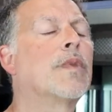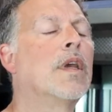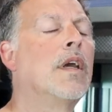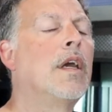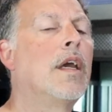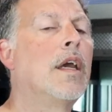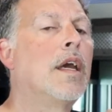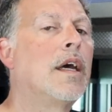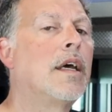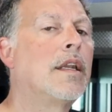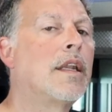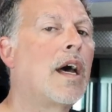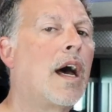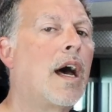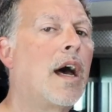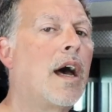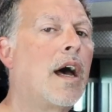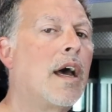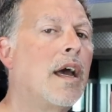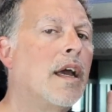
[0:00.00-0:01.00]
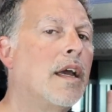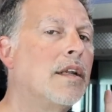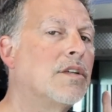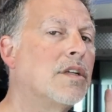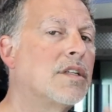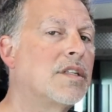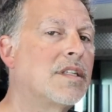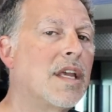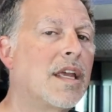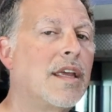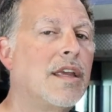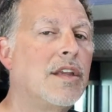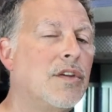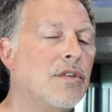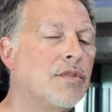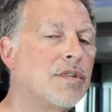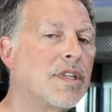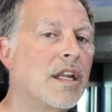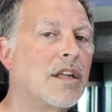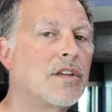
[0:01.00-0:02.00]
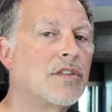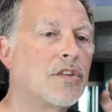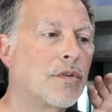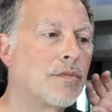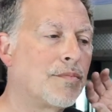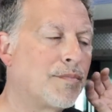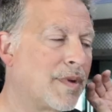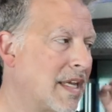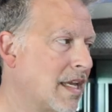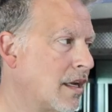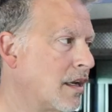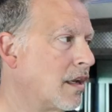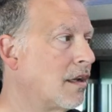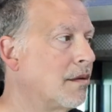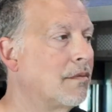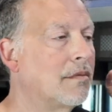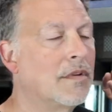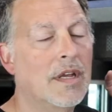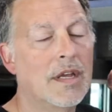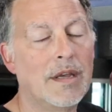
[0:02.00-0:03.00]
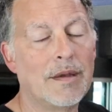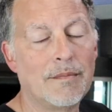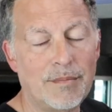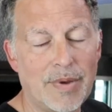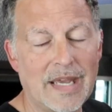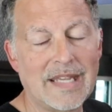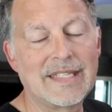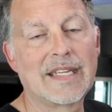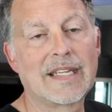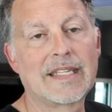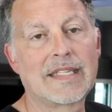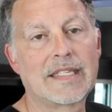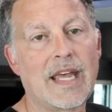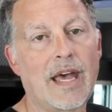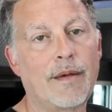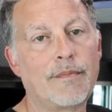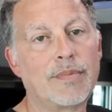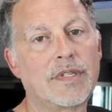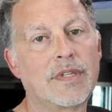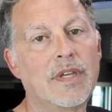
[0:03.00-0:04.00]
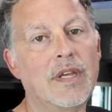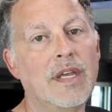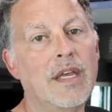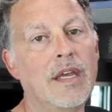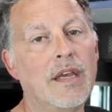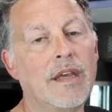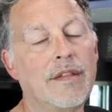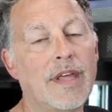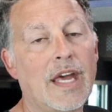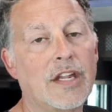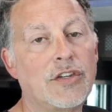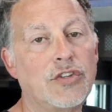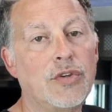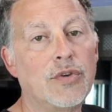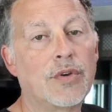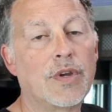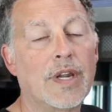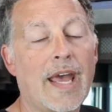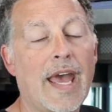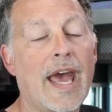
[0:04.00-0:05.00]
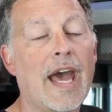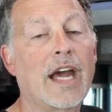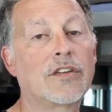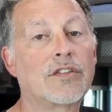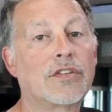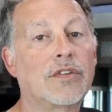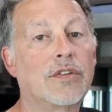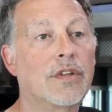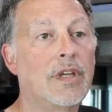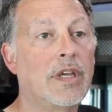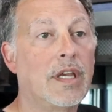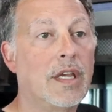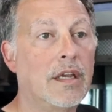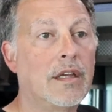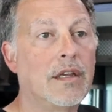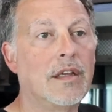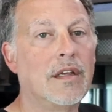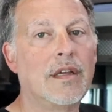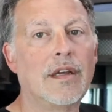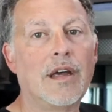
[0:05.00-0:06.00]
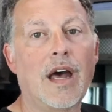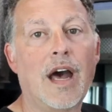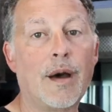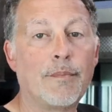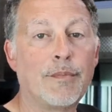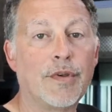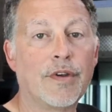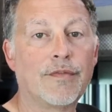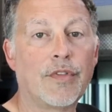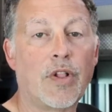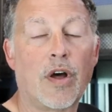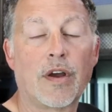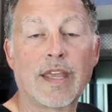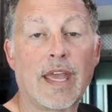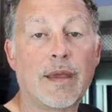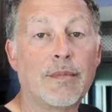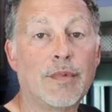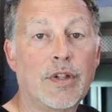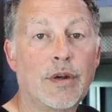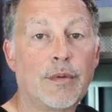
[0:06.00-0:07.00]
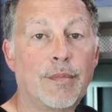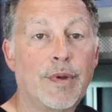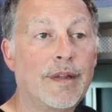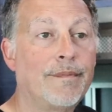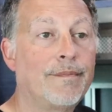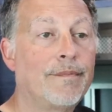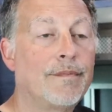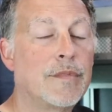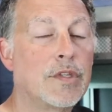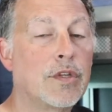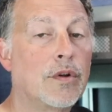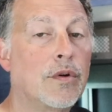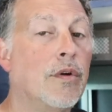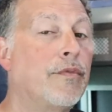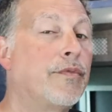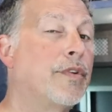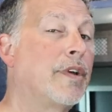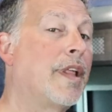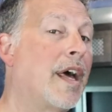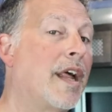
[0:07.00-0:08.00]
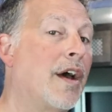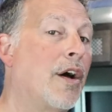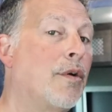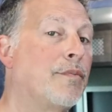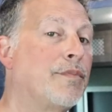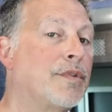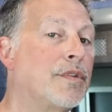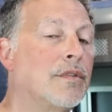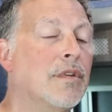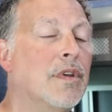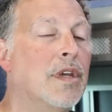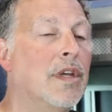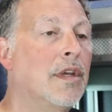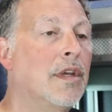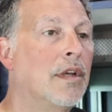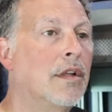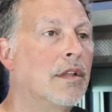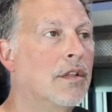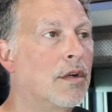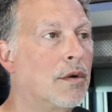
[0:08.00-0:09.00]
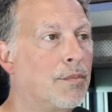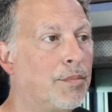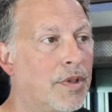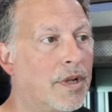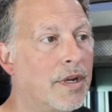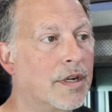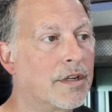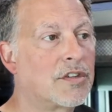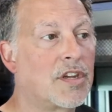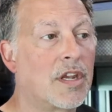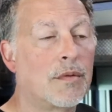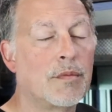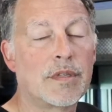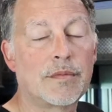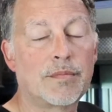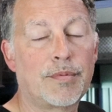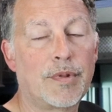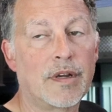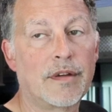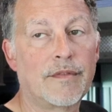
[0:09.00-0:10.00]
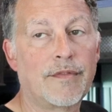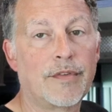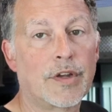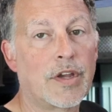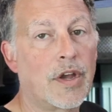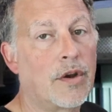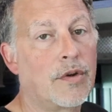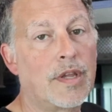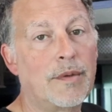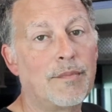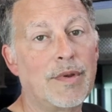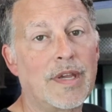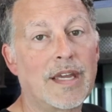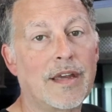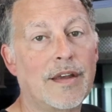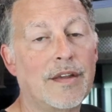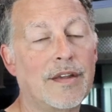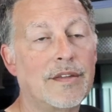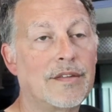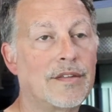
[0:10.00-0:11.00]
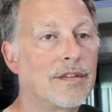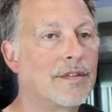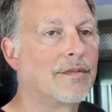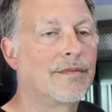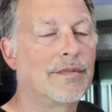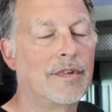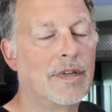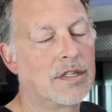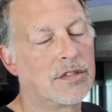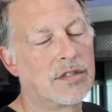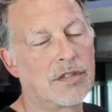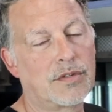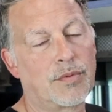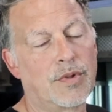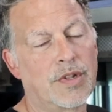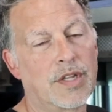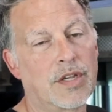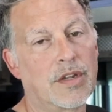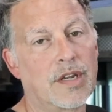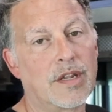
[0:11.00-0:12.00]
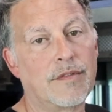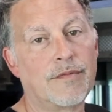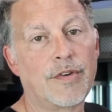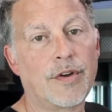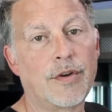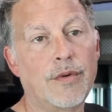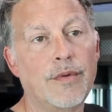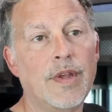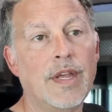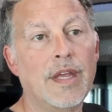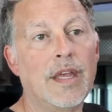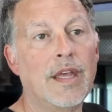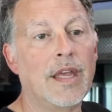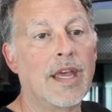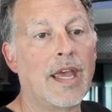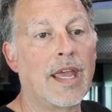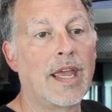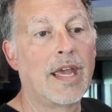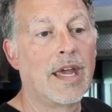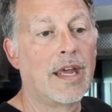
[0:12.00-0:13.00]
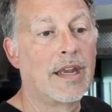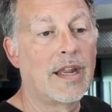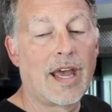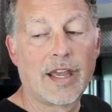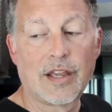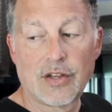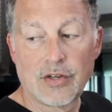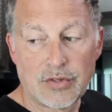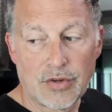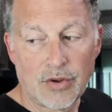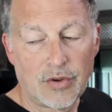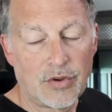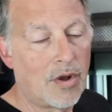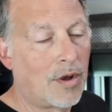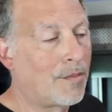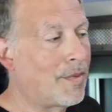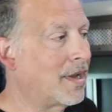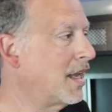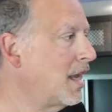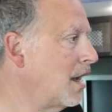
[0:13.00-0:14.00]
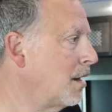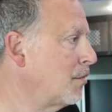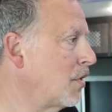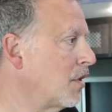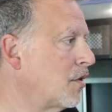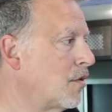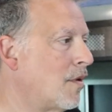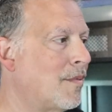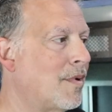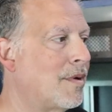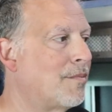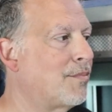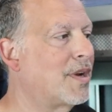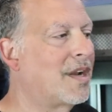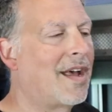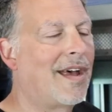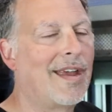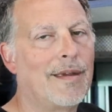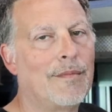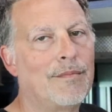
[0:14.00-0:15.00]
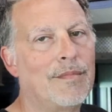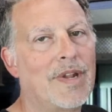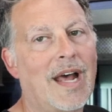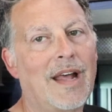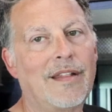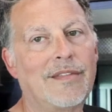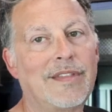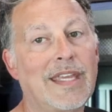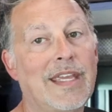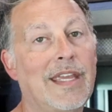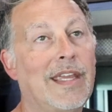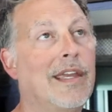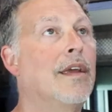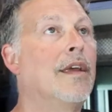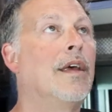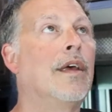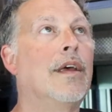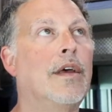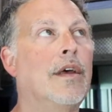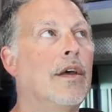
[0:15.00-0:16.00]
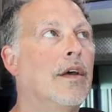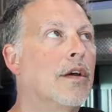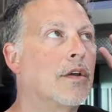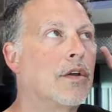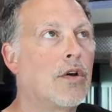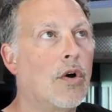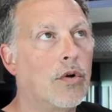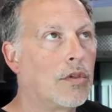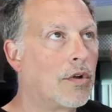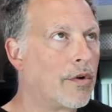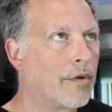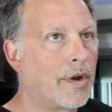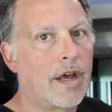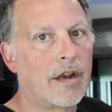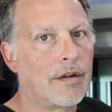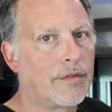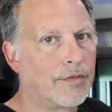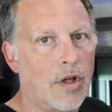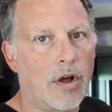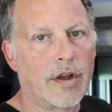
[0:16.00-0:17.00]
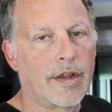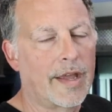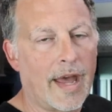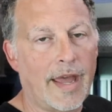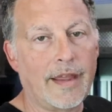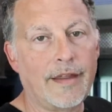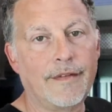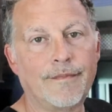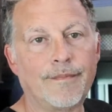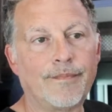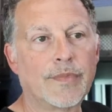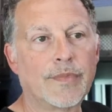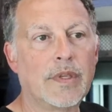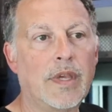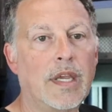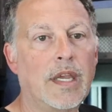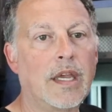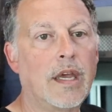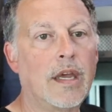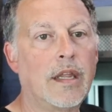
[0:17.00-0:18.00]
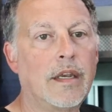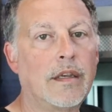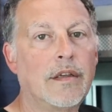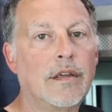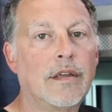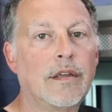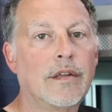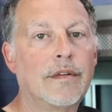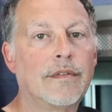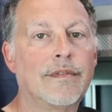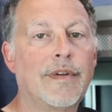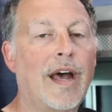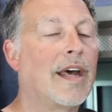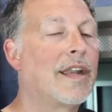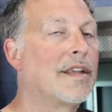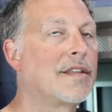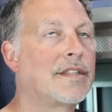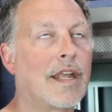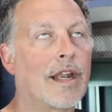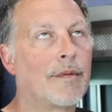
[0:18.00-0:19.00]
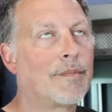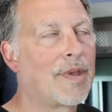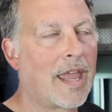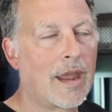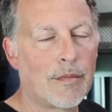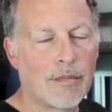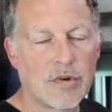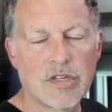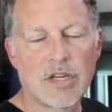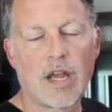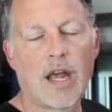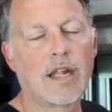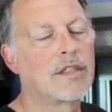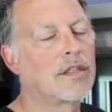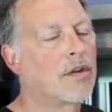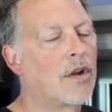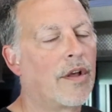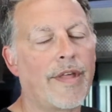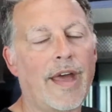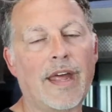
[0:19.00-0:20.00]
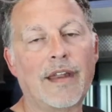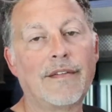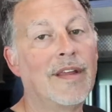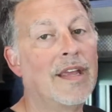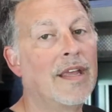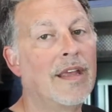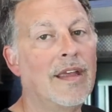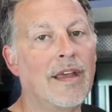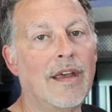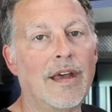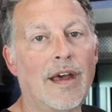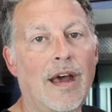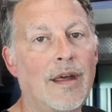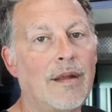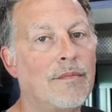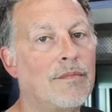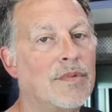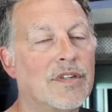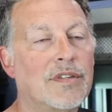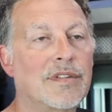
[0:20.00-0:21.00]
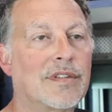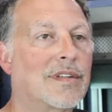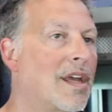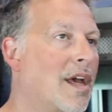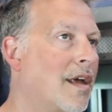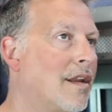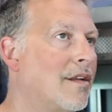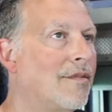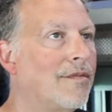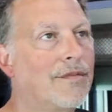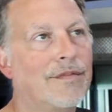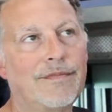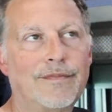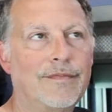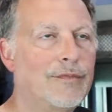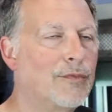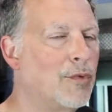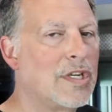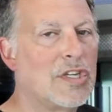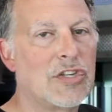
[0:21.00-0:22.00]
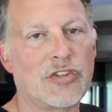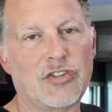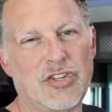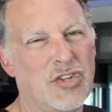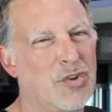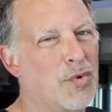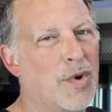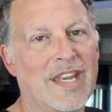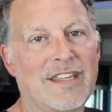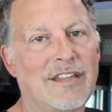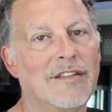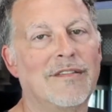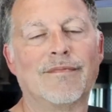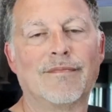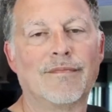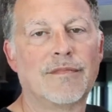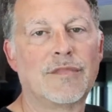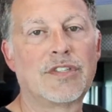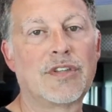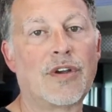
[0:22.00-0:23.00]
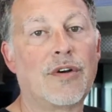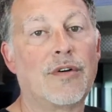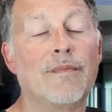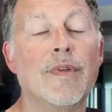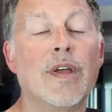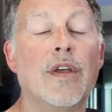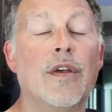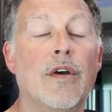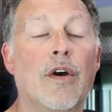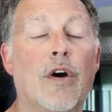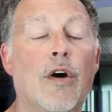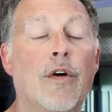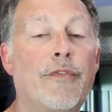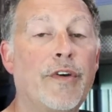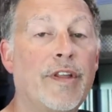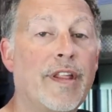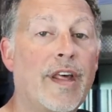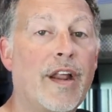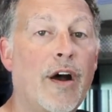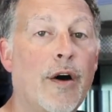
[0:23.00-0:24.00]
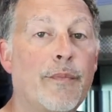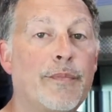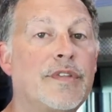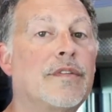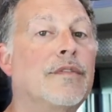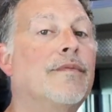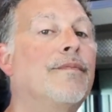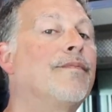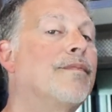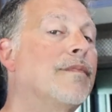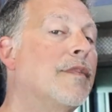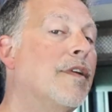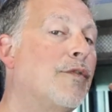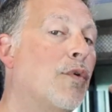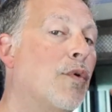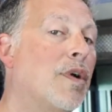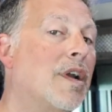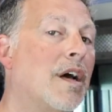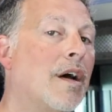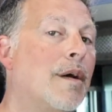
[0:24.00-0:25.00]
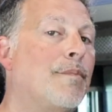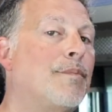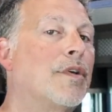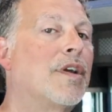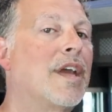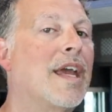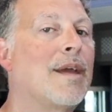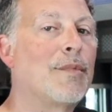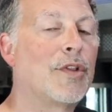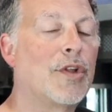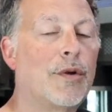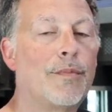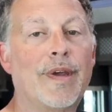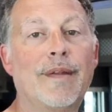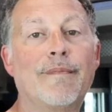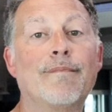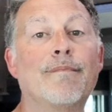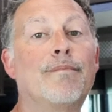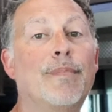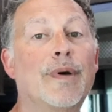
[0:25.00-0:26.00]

And I just say use that as your beginning basic steps that you can actually up your vlog game a little bit. So hopefully that helps. Little plug, shameless plug for Cody because it's just really good info. And I can show you all my camera equipment, but I am not the go learn how to vlog guy. And how to set up camera shots and all that. I'm just kind of, we just do it. So hopefully that helps if you want to up your game a little bit.